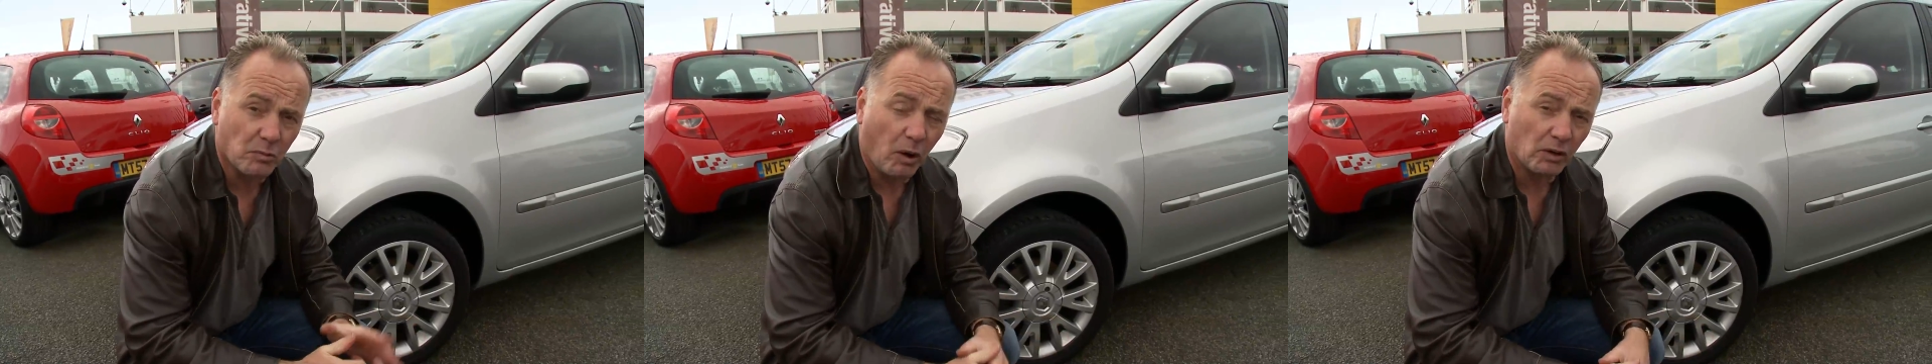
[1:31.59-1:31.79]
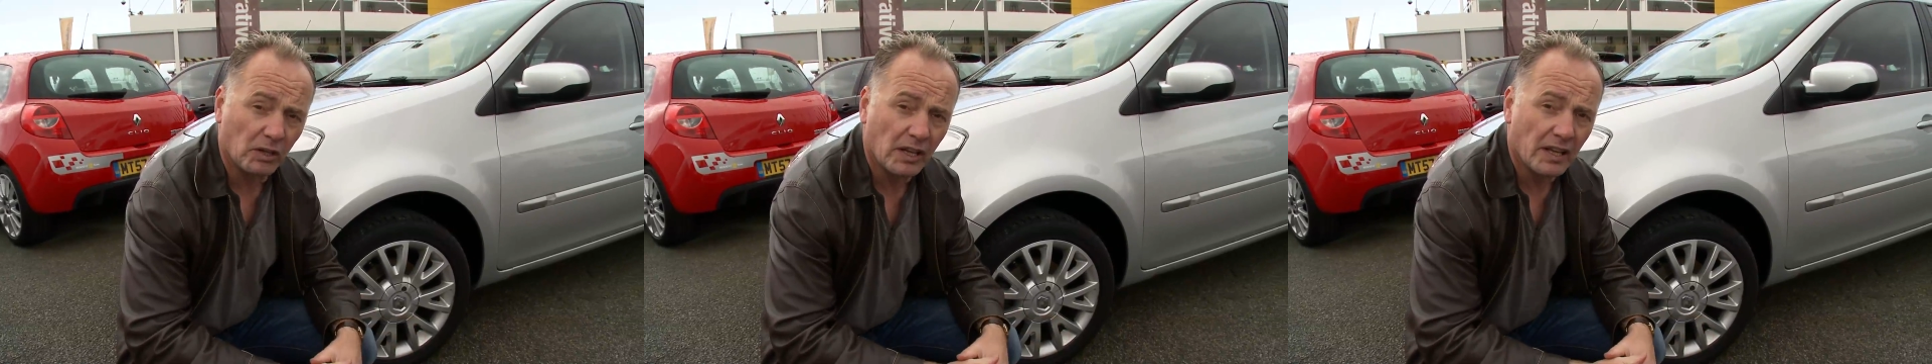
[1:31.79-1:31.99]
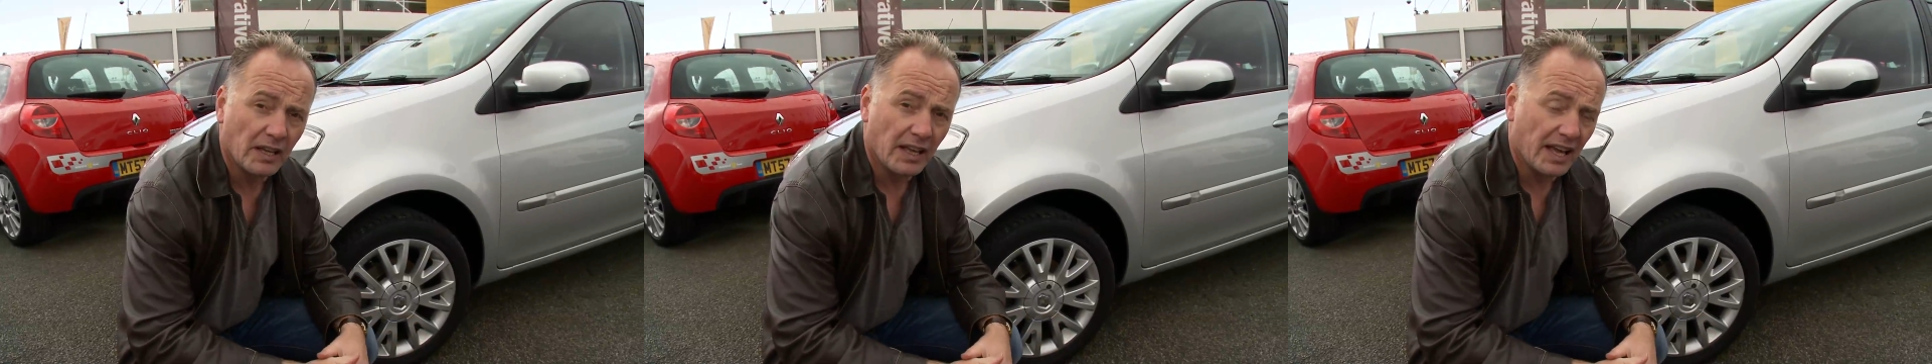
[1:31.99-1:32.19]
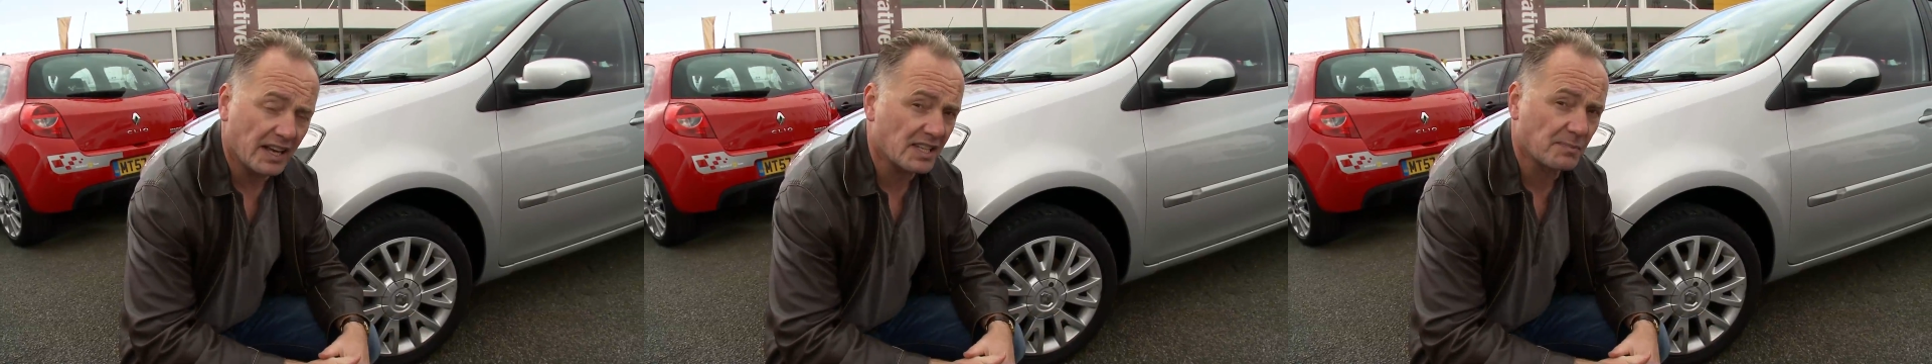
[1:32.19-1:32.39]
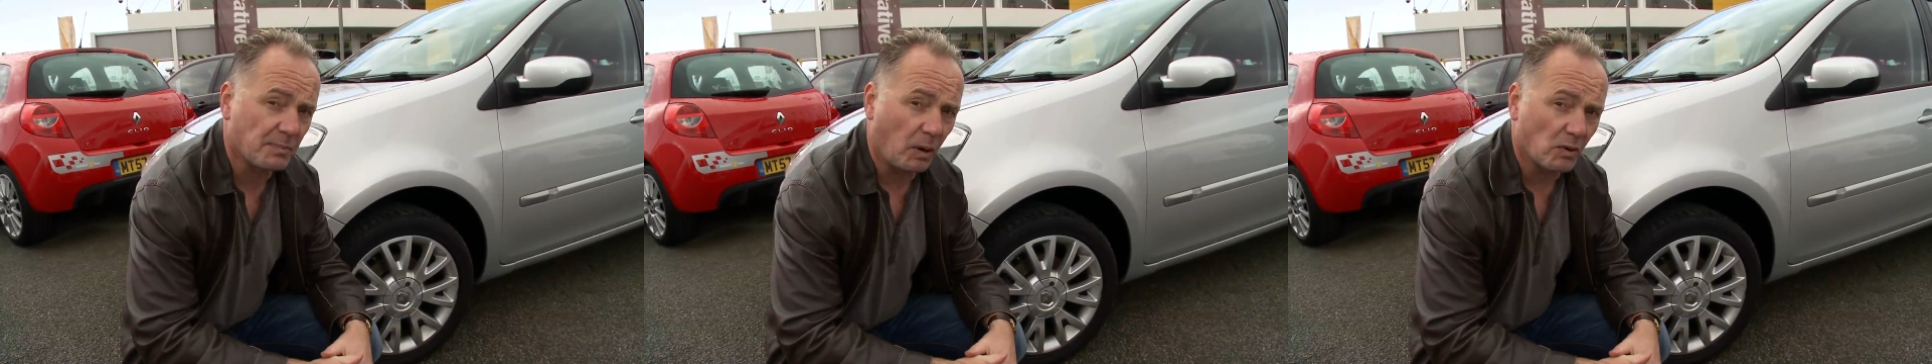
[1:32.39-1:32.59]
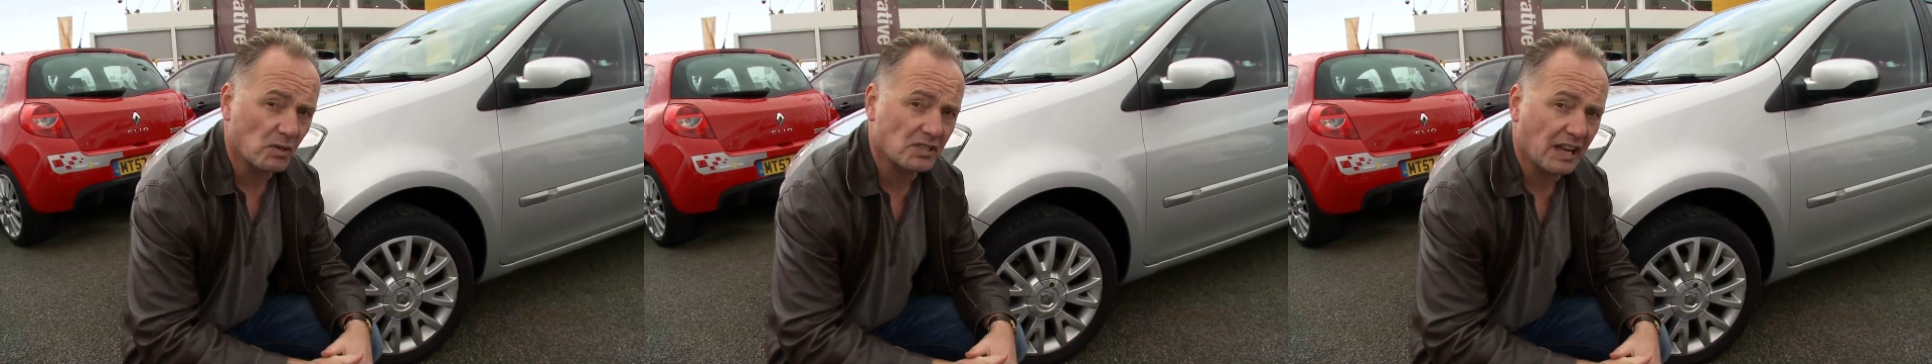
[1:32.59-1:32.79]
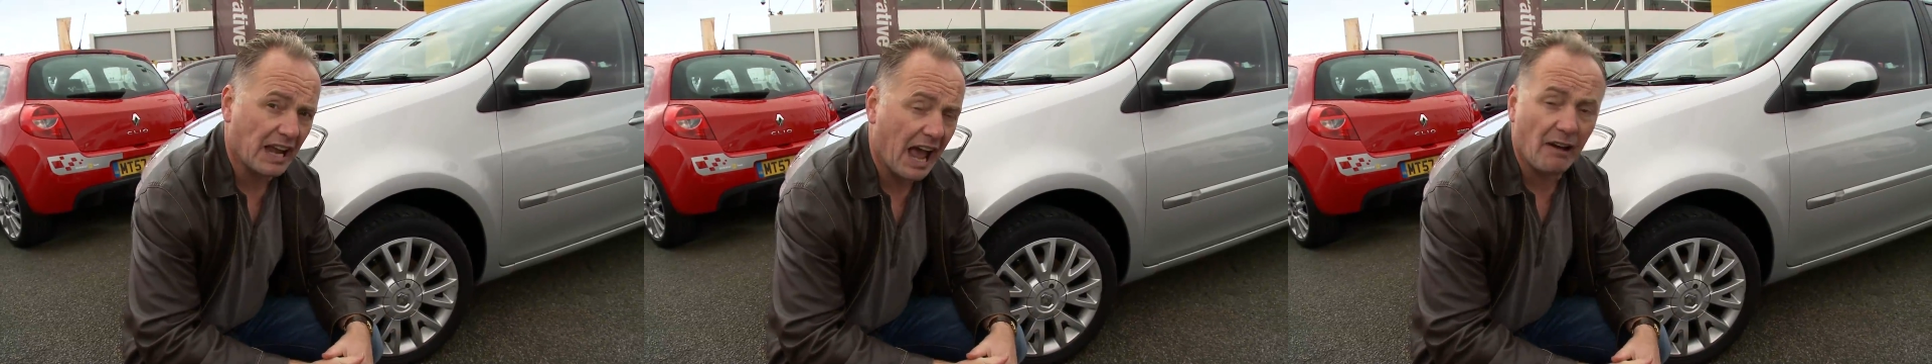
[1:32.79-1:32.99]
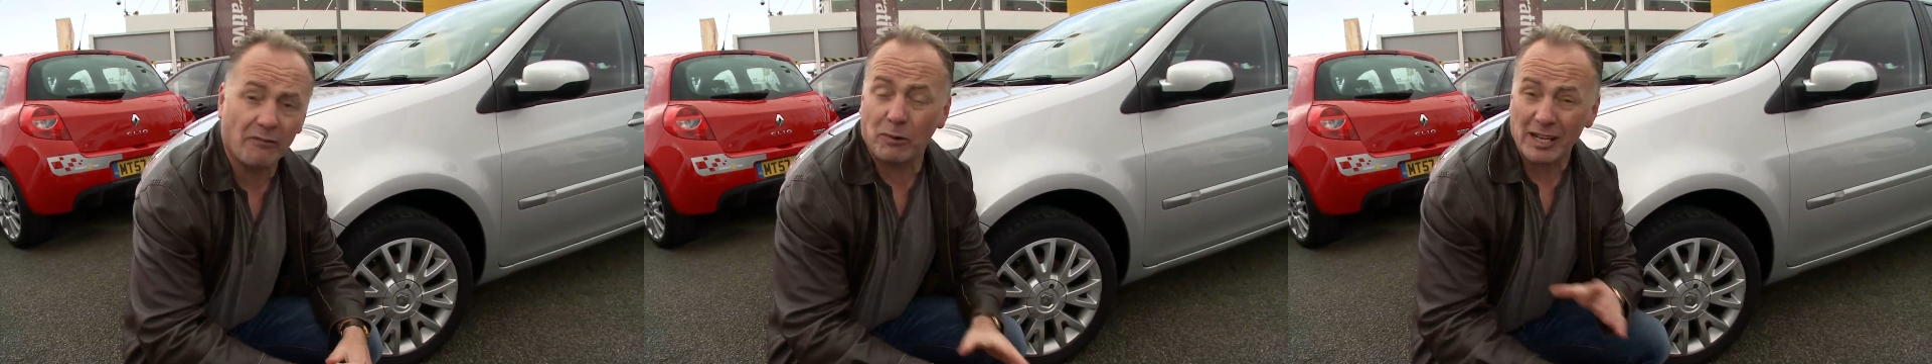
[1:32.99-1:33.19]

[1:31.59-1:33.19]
one is supposed to have.